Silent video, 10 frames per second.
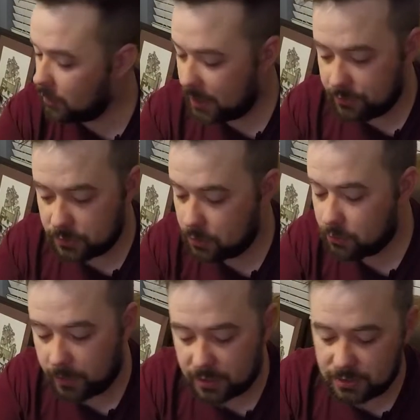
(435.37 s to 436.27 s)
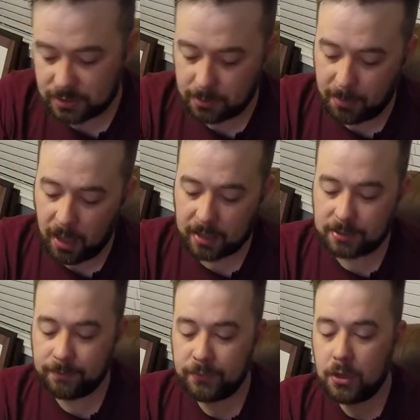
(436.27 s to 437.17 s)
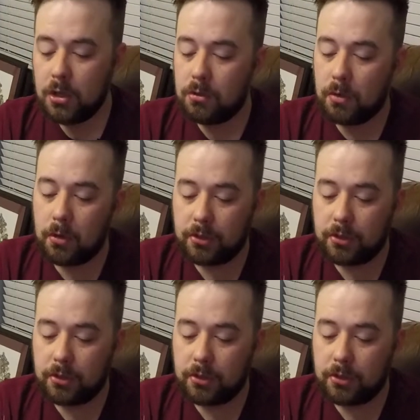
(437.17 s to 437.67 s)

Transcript: Again, there's no directions in the box. Well,